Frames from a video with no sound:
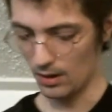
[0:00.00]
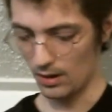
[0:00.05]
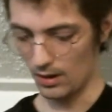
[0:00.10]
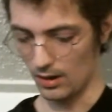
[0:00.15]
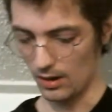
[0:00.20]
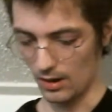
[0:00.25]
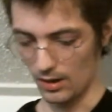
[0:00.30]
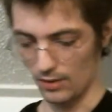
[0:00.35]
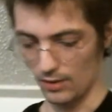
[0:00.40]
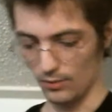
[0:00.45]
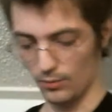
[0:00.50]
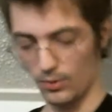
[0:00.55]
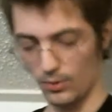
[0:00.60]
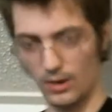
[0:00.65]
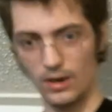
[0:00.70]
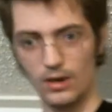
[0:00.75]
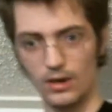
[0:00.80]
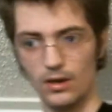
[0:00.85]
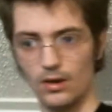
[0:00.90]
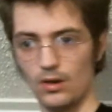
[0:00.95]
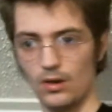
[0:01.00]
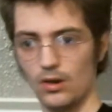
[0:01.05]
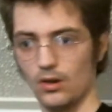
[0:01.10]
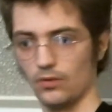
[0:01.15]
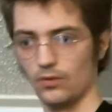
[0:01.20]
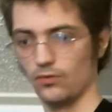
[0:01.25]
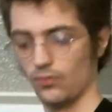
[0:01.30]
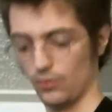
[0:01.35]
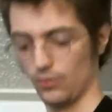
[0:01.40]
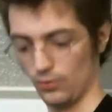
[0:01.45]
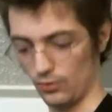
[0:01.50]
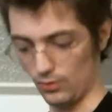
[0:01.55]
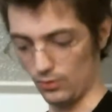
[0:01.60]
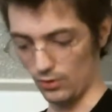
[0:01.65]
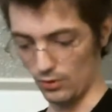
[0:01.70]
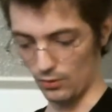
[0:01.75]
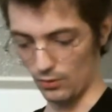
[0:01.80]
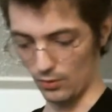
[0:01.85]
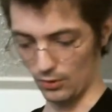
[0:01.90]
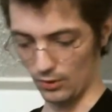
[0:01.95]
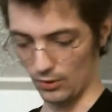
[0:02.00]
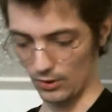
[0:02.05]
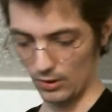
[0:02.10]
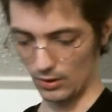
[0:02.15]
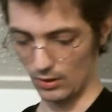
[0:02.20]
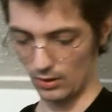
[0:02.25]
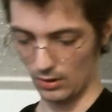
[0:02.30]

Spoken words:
Either way, continue with it.